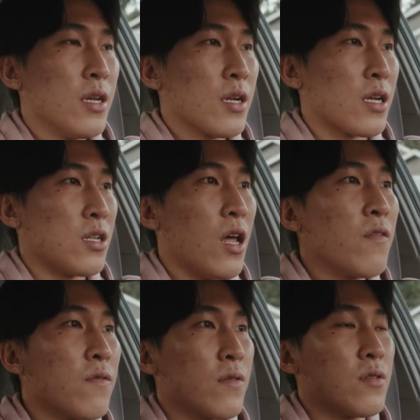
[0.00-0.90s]
Because
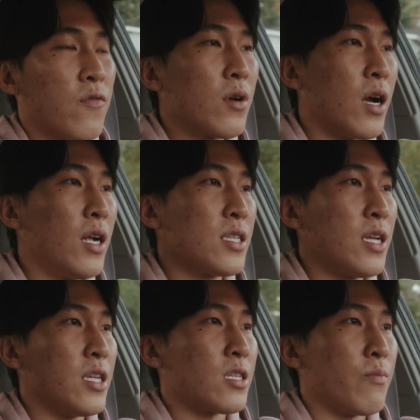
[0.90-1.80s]
long form
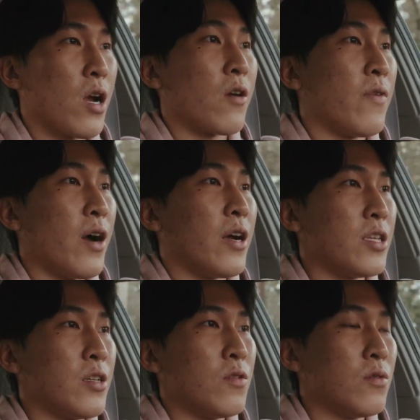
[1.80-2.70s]
content is a marathon.
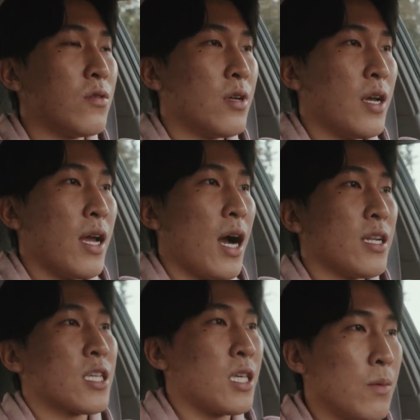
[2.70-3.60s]
You
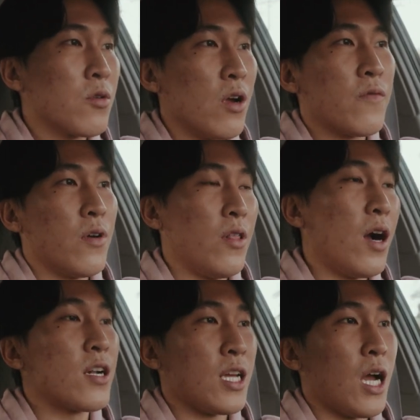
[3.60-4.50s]
have to keep going for a
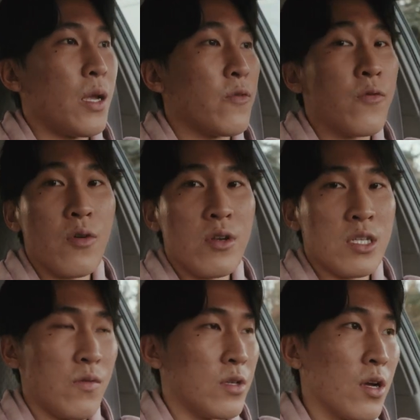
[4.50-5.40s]
long time before you
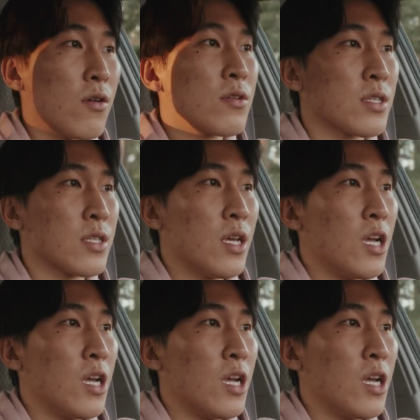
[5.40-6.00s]
see results,